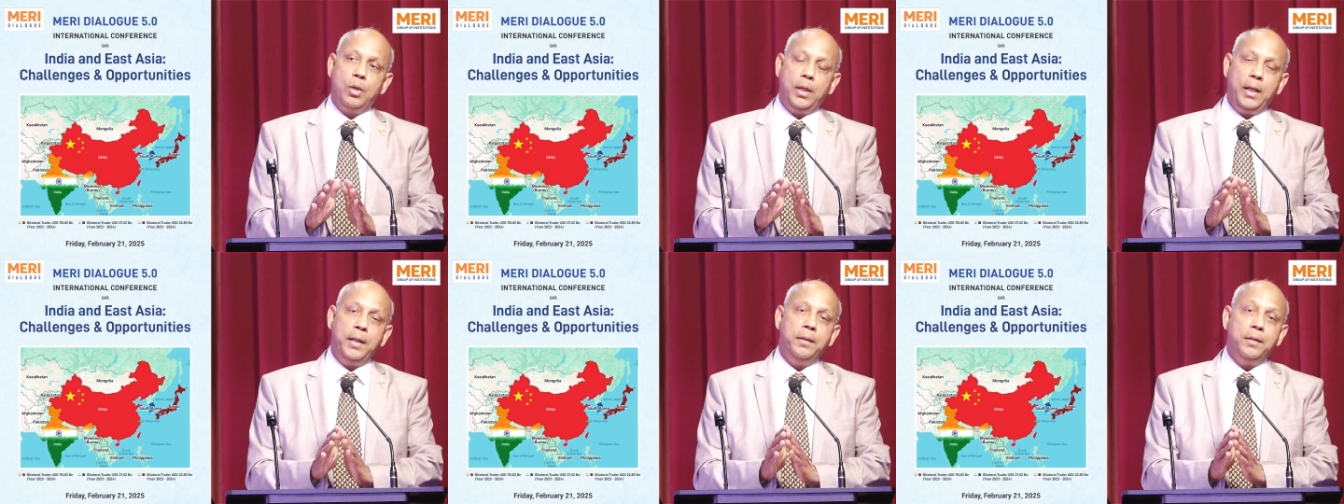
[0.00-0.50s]

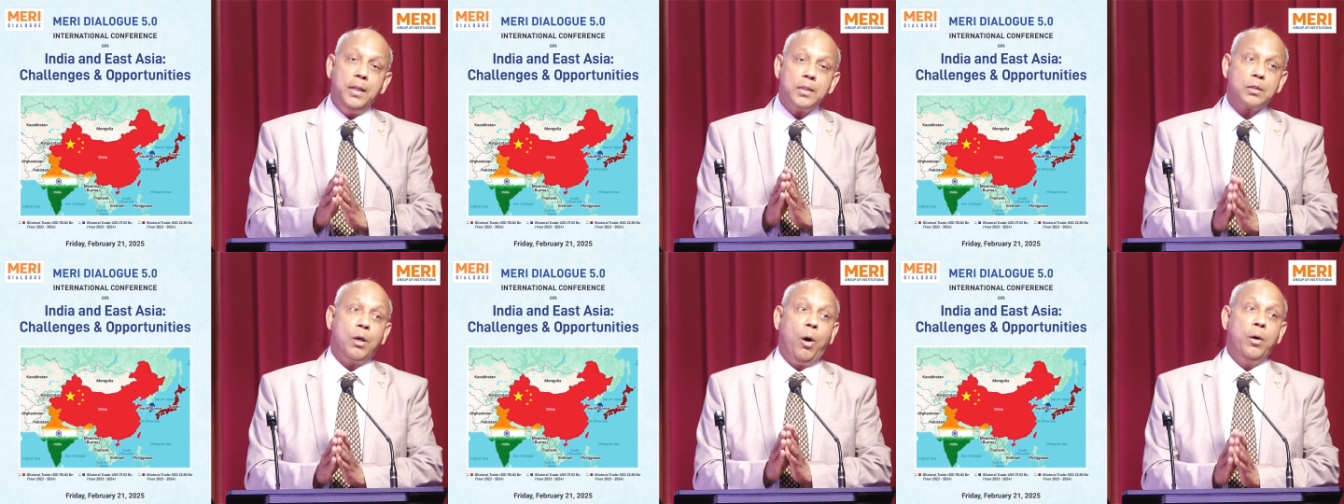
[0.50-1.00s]
in this
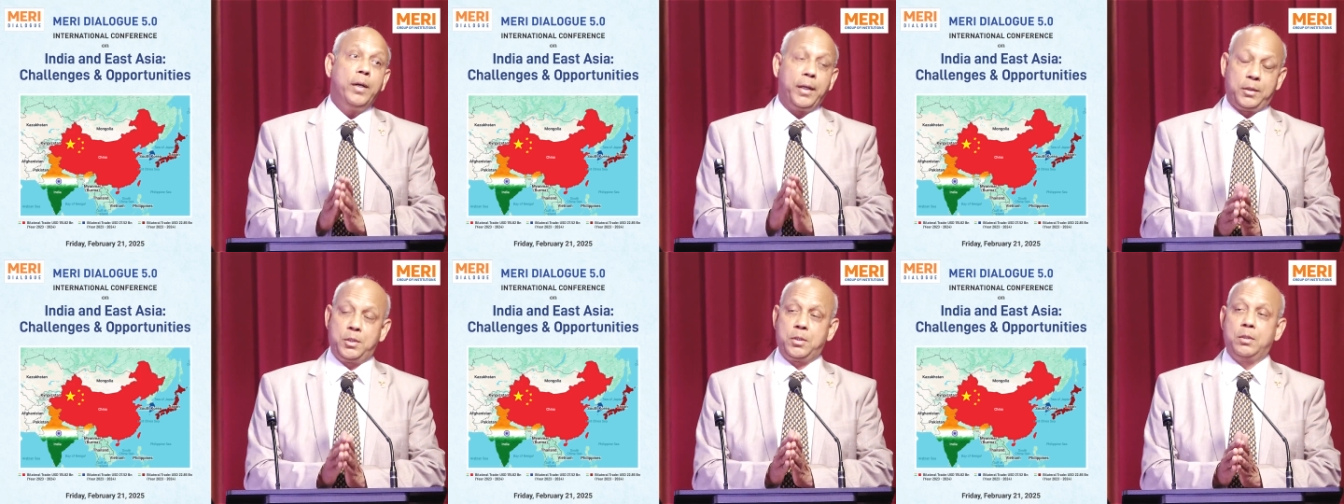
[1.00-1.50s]

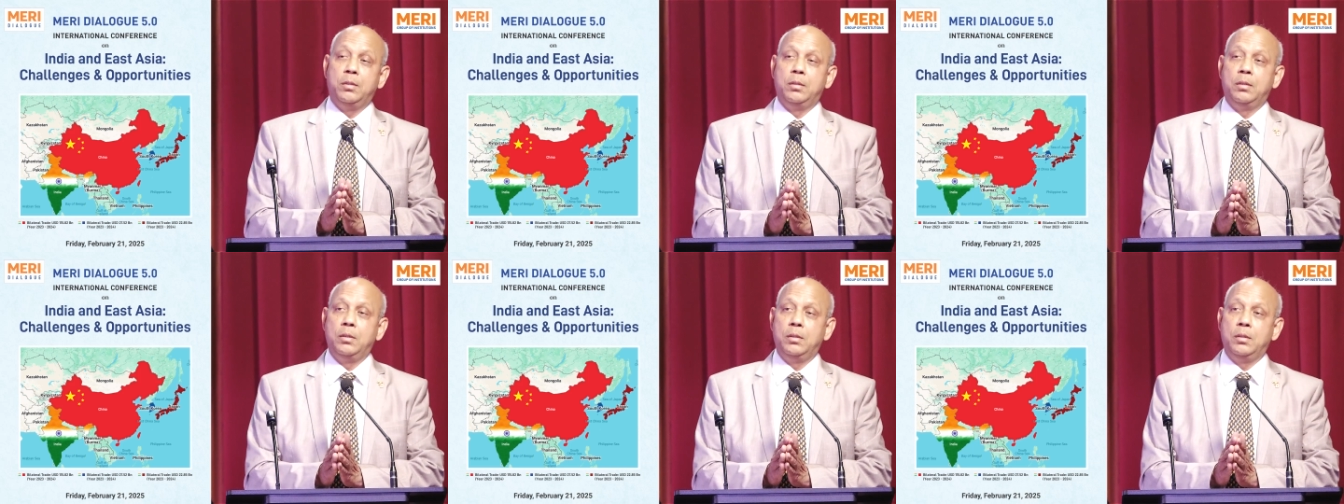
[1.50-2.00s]
context,
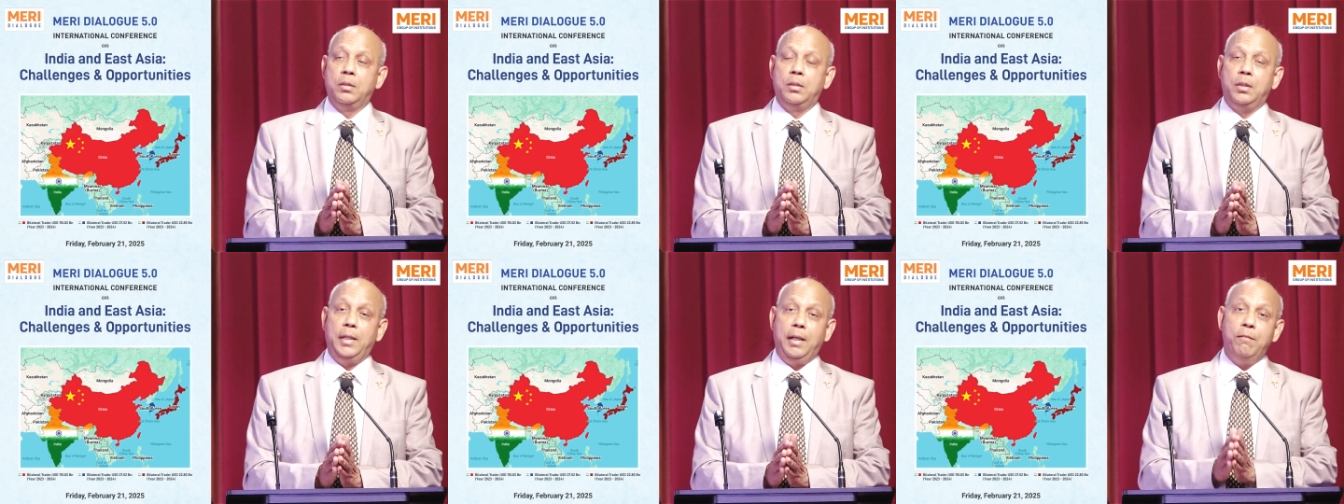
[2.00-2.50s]

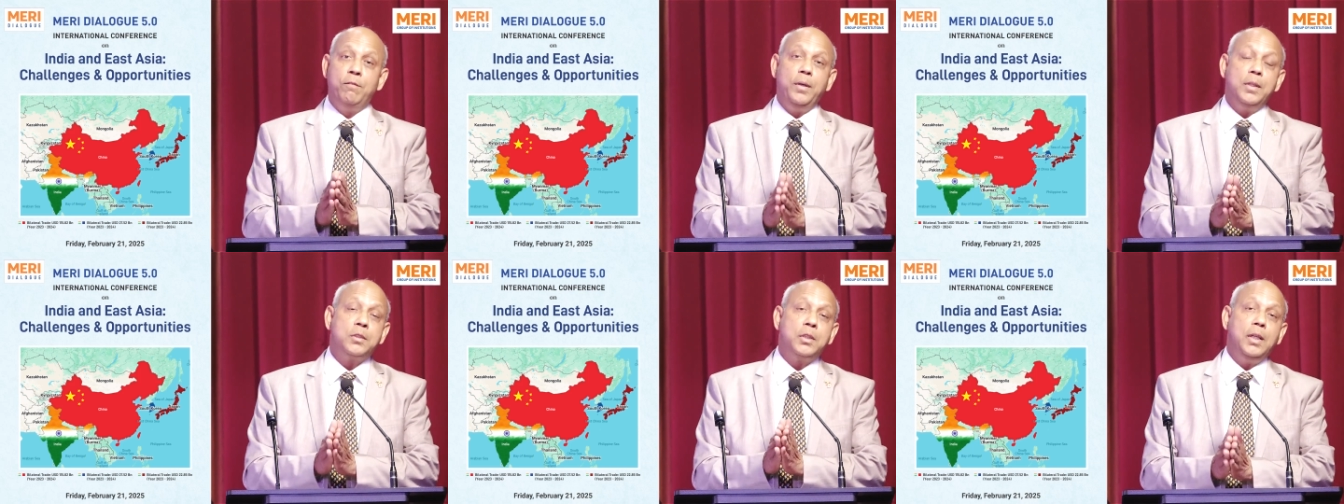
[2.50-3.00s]
if we
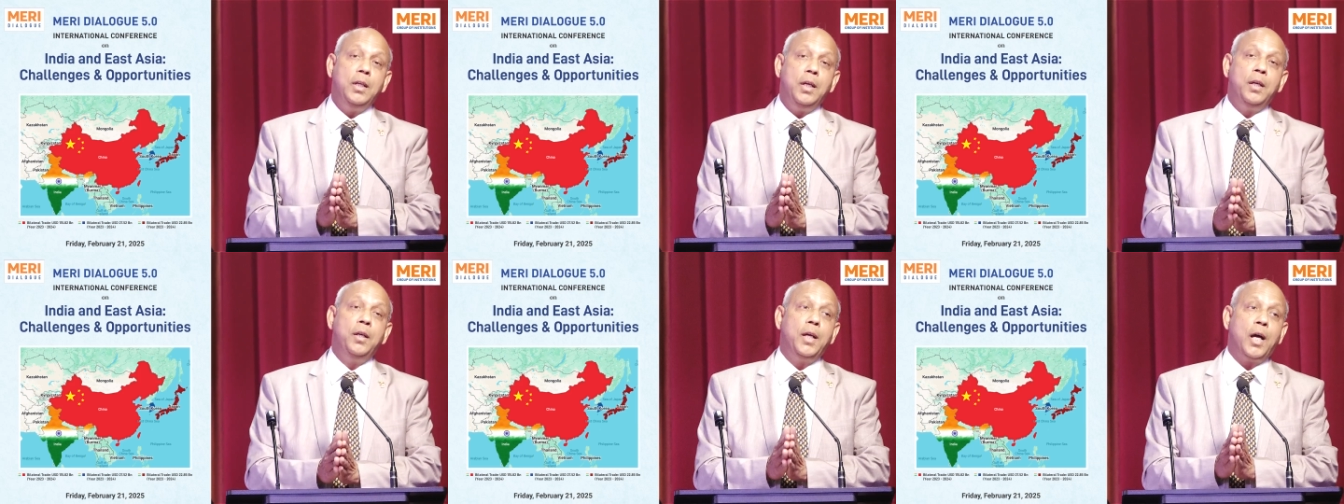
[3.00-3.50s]
see
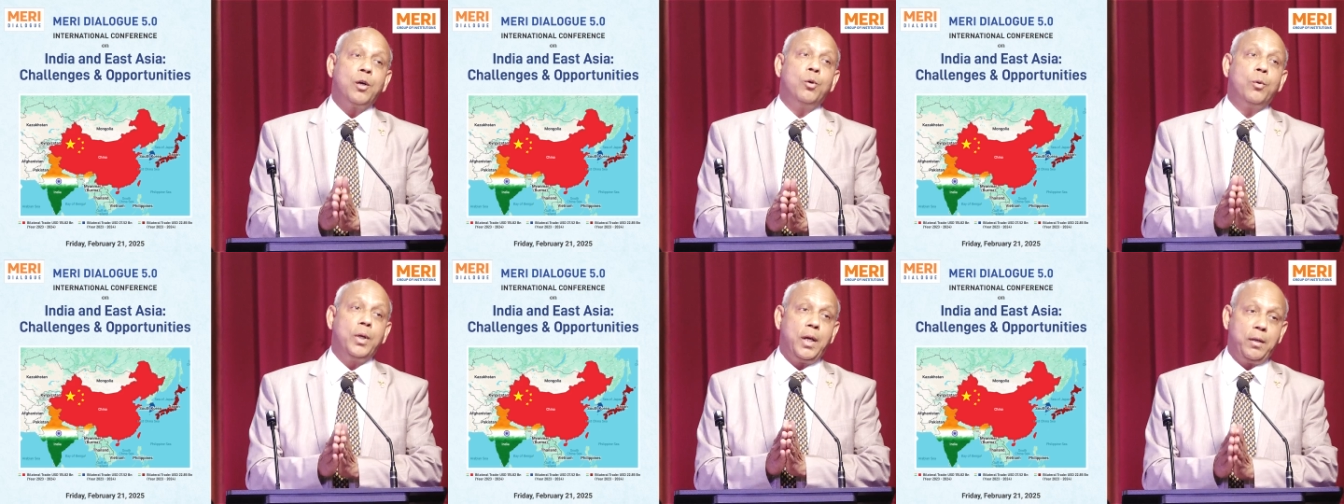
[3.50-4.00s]

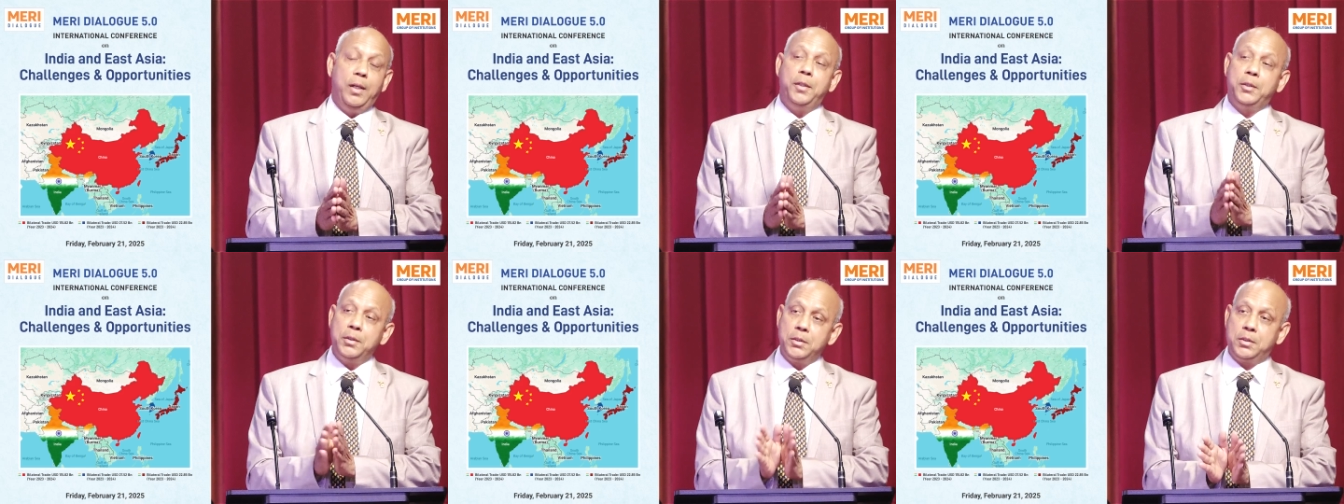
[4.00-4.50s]
India-Korea
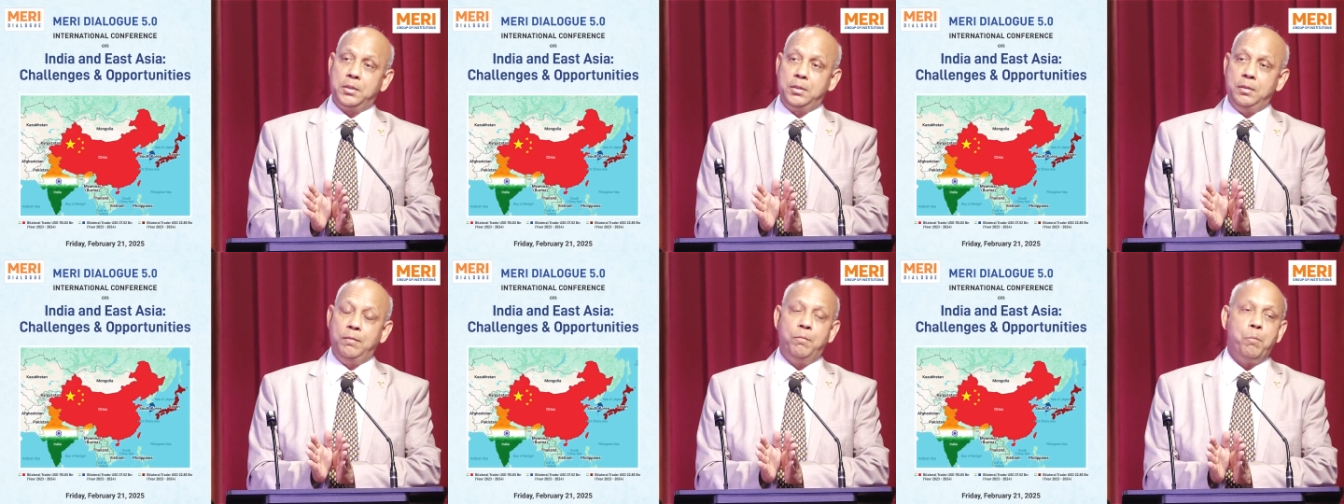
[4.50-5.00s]
relations,